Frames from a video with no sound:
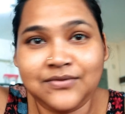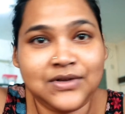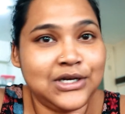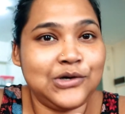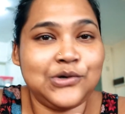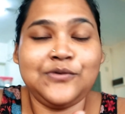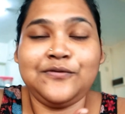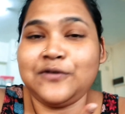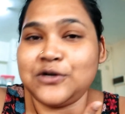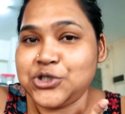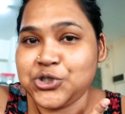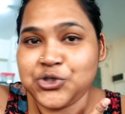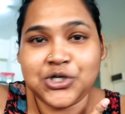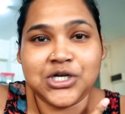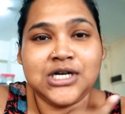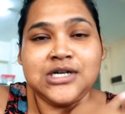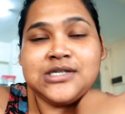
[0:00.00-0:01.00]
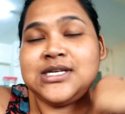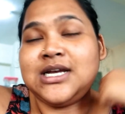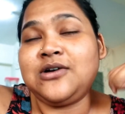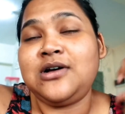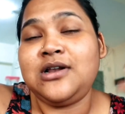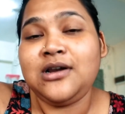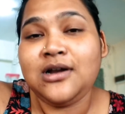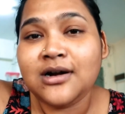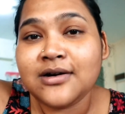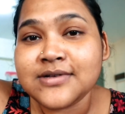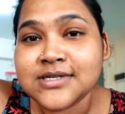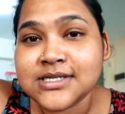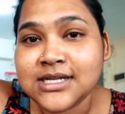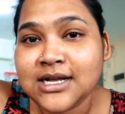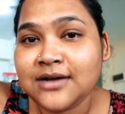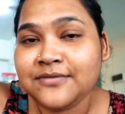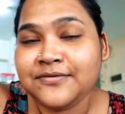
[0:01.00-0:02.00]
video for sure, because I got a lot of
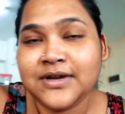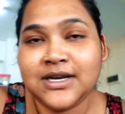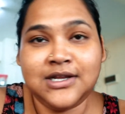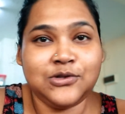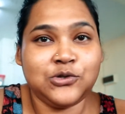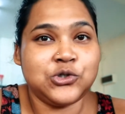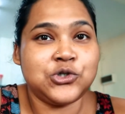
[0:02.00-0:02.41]
stuff I need to